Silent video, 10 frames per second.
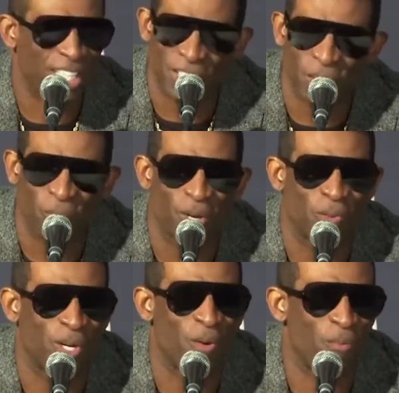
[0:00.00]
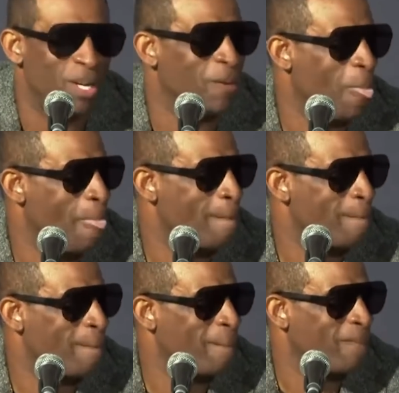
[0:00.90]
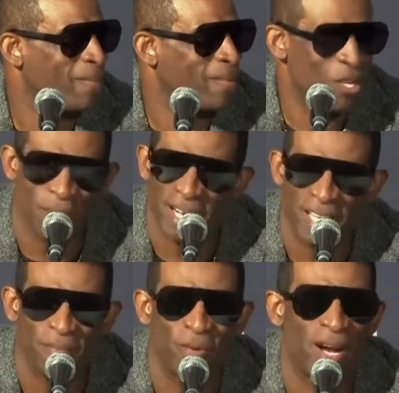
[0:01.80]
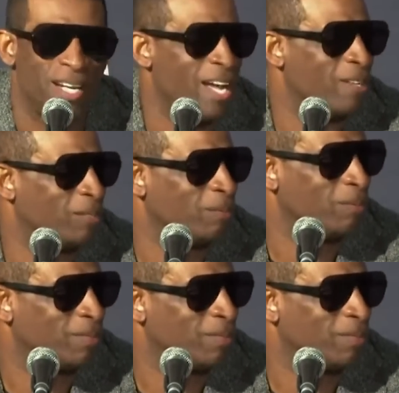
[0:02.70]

This is the worst we're going to be. You better get me right now.